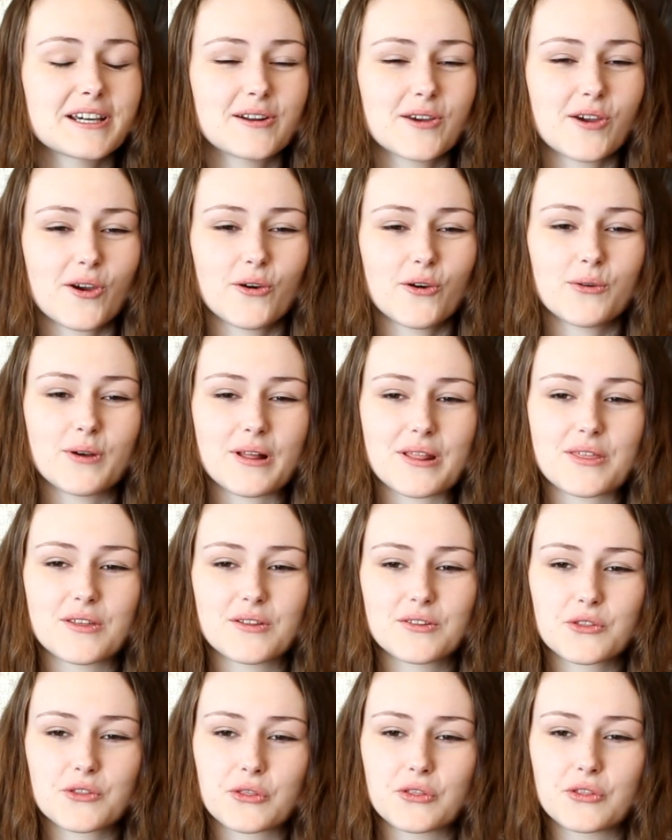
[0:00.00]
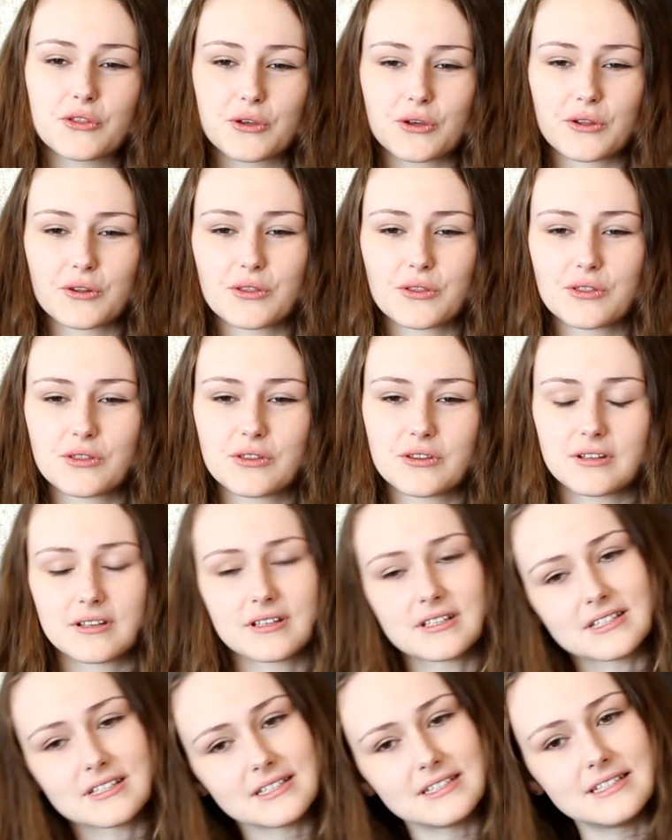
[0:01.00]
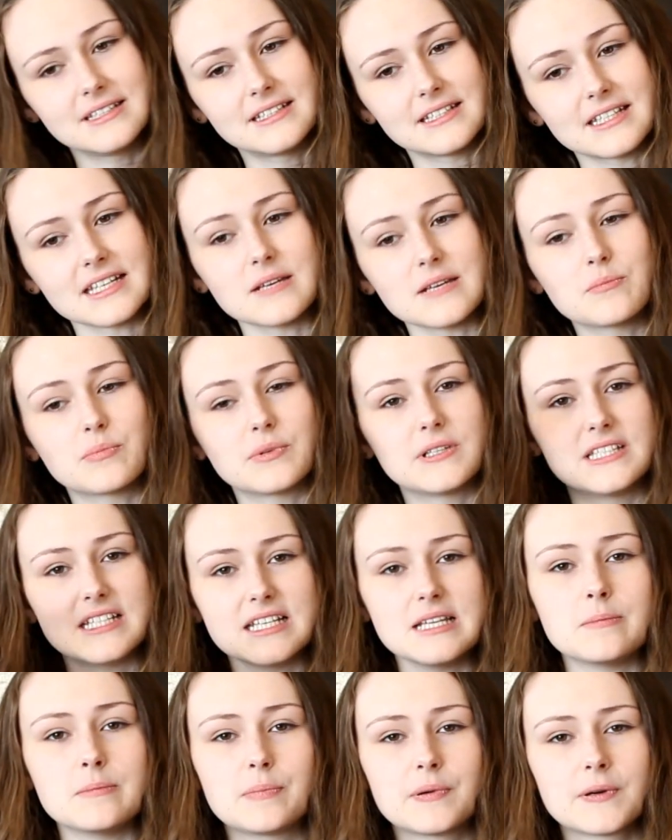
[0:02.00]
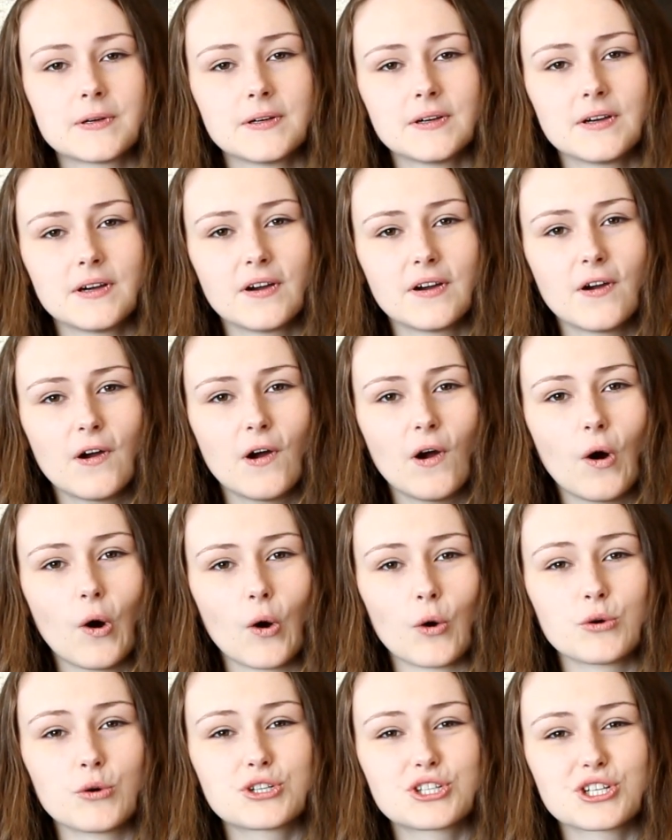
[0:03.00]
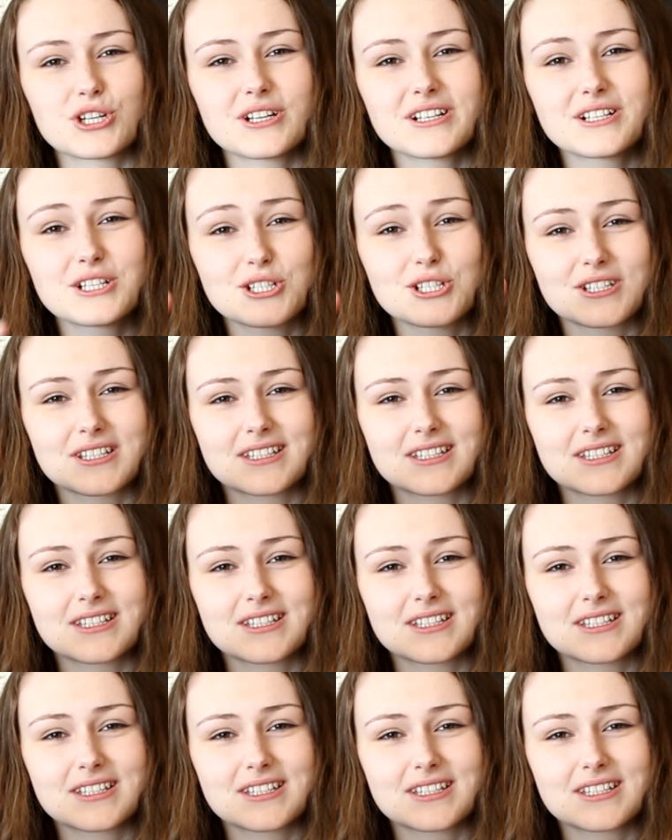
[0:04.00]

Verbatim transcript: gonna go with the deep ocean.